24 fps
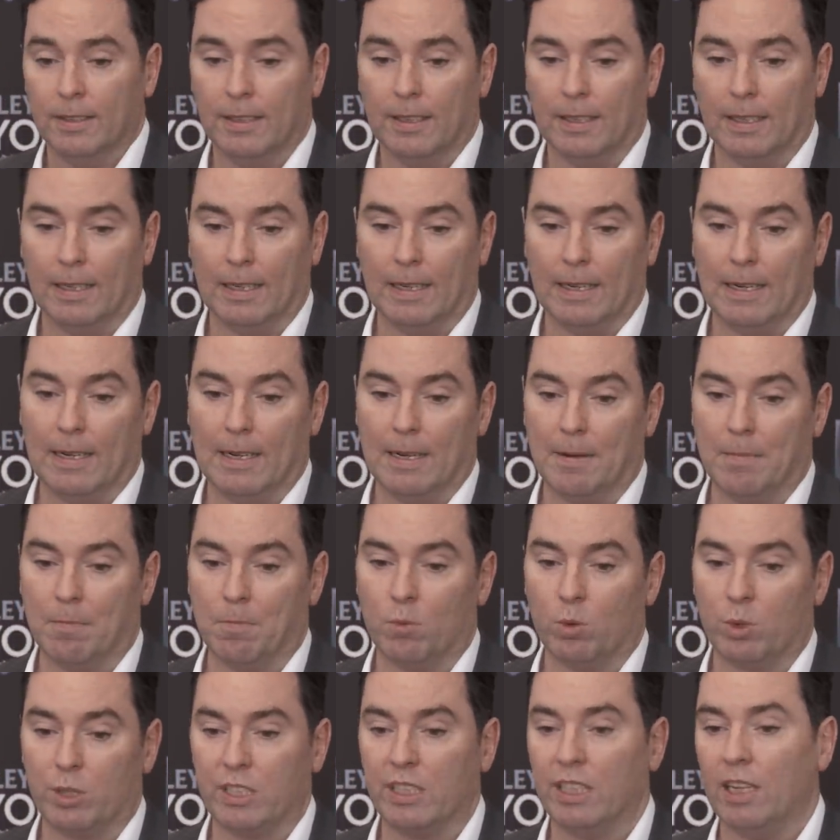
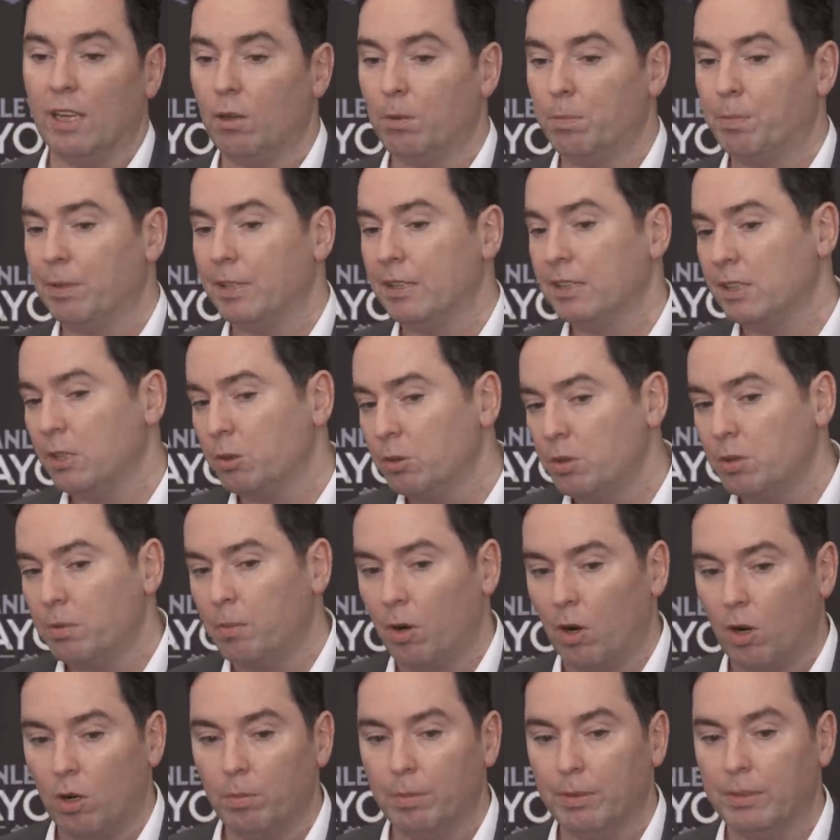We'll see how it plays out
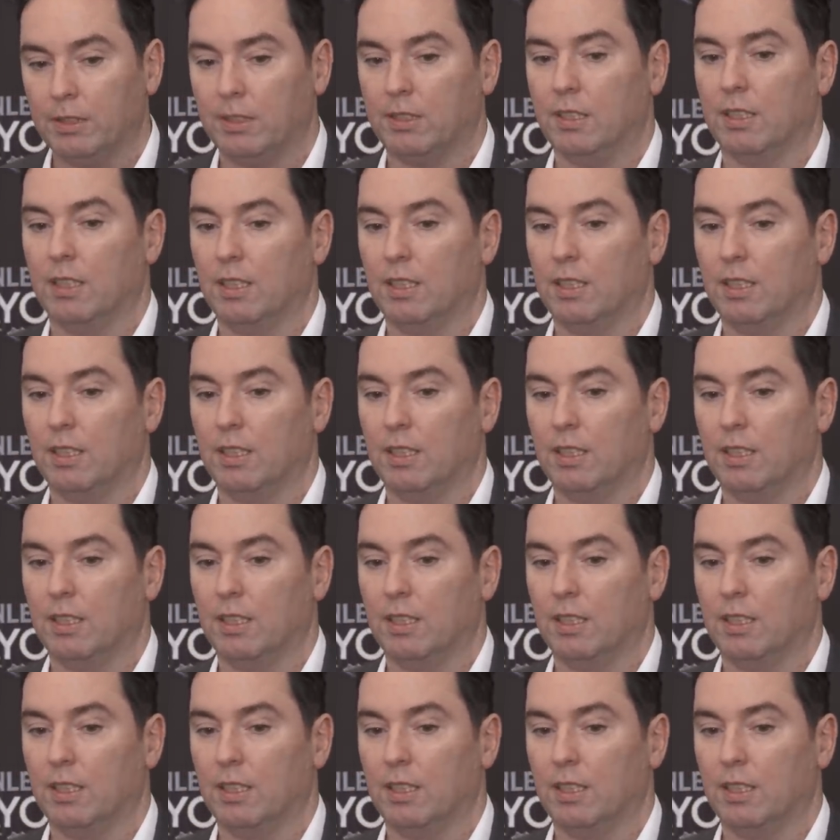tomorrow, but